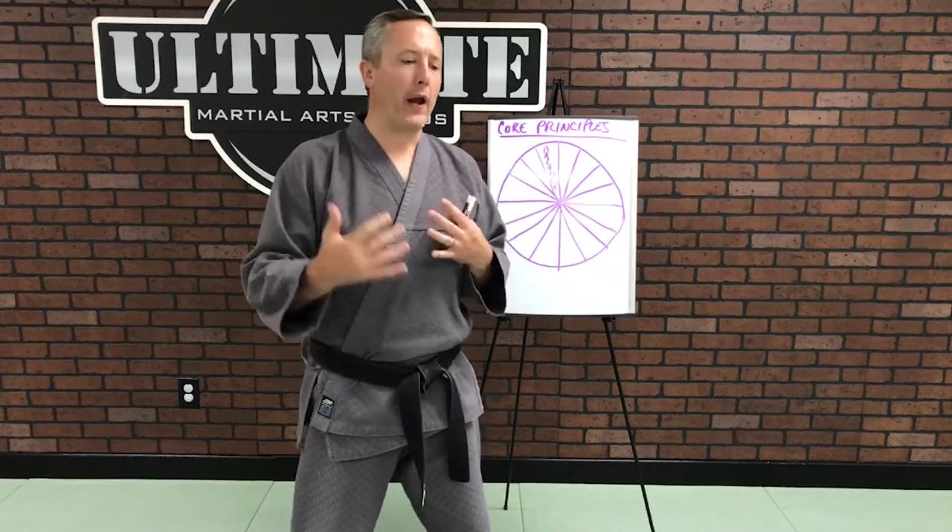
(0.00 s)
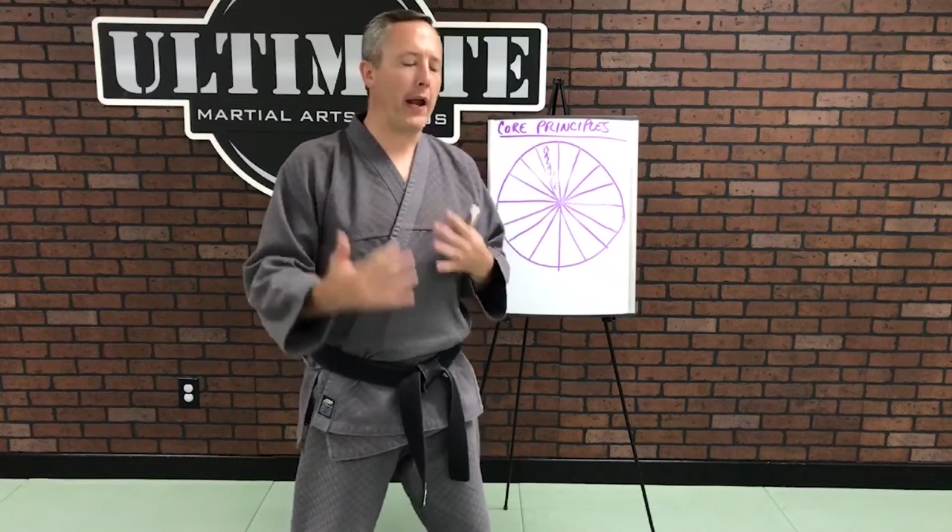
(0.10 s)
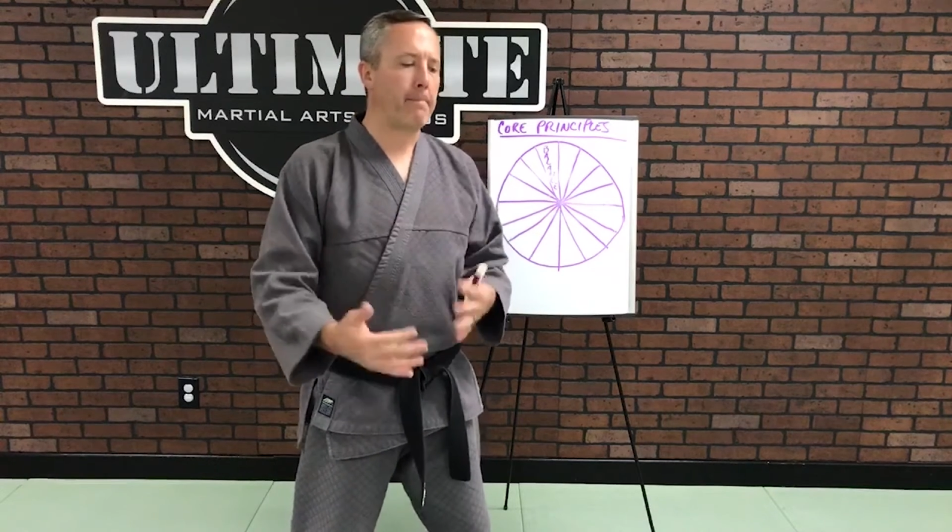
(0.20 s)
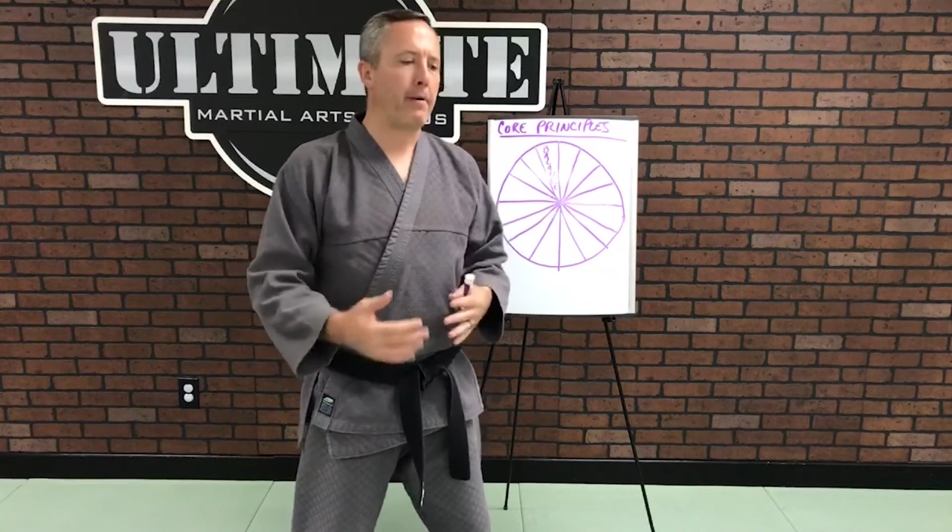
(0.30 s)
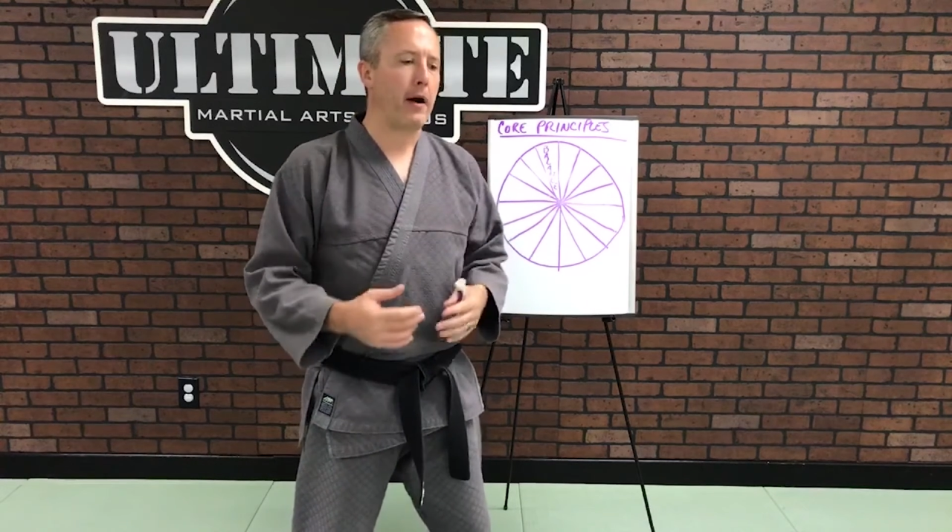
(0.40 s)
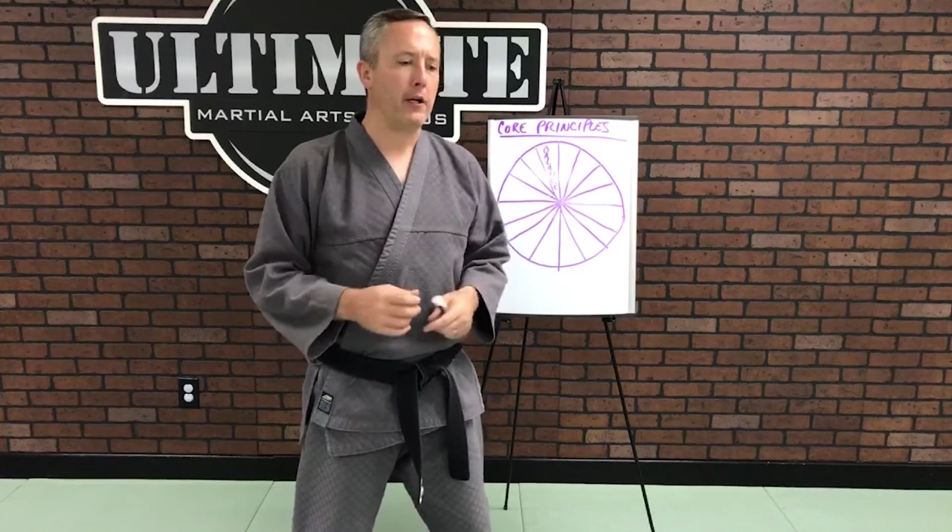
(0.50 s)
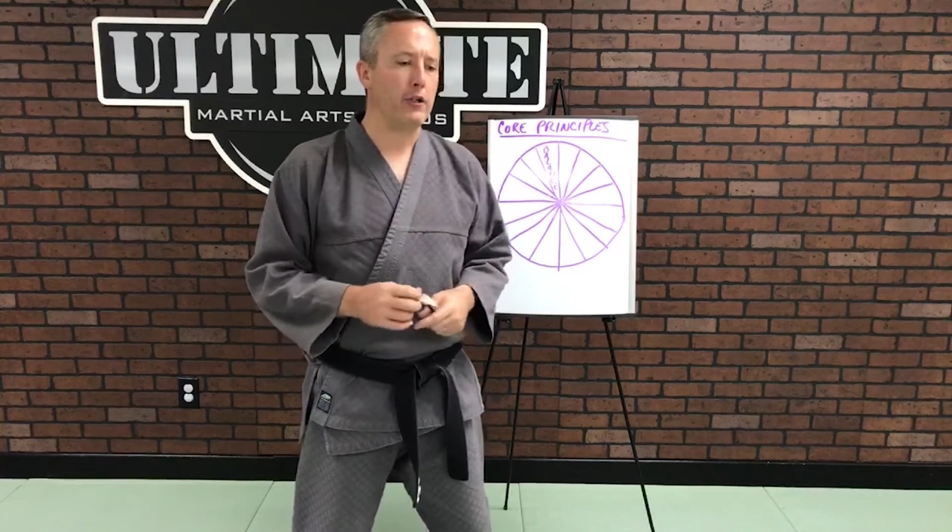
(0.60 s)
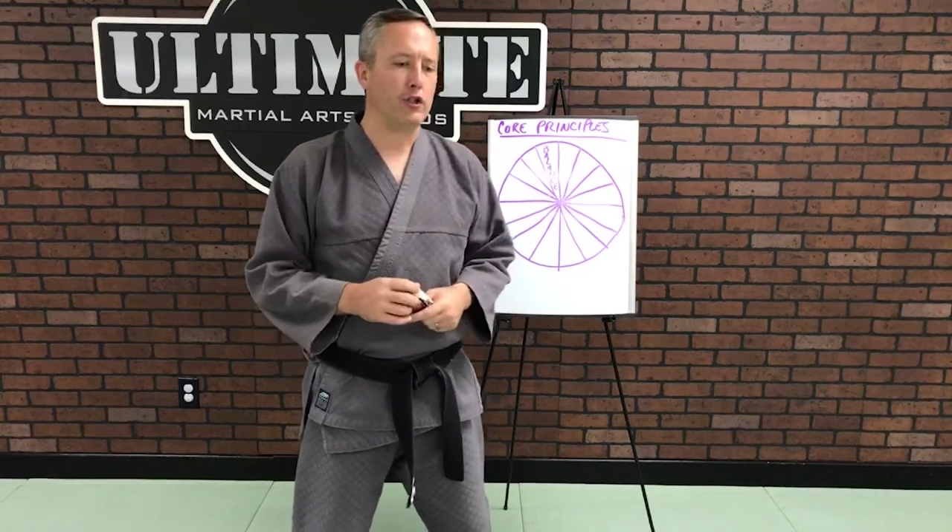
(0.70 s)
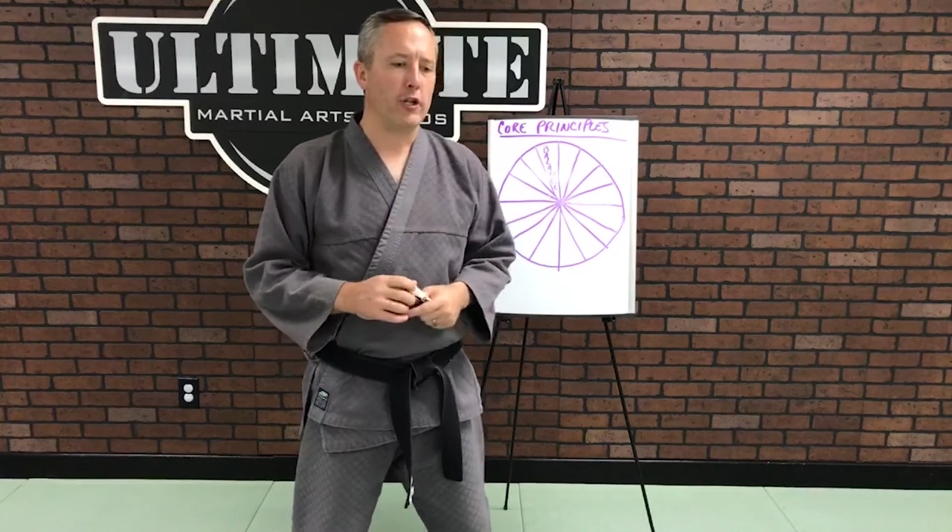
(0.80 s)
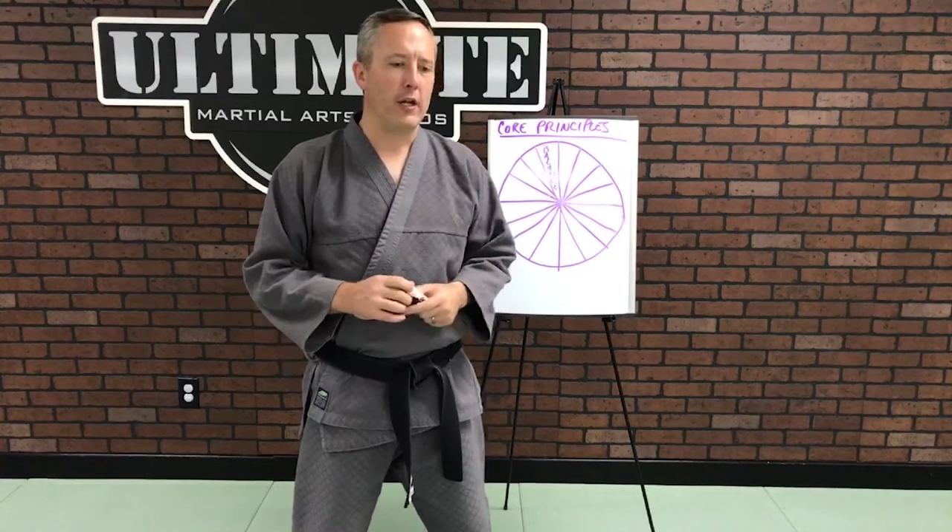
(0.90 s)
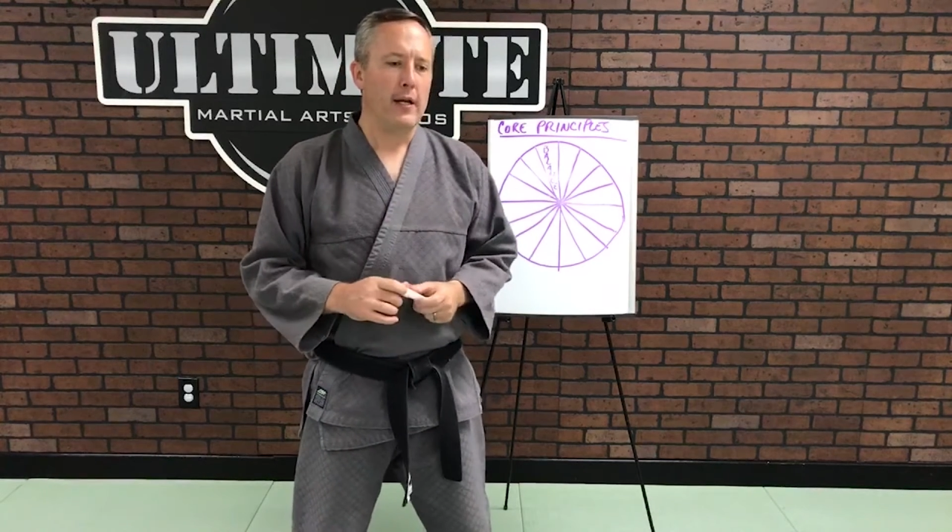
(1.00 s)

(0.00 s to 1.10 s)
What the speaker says: a punch,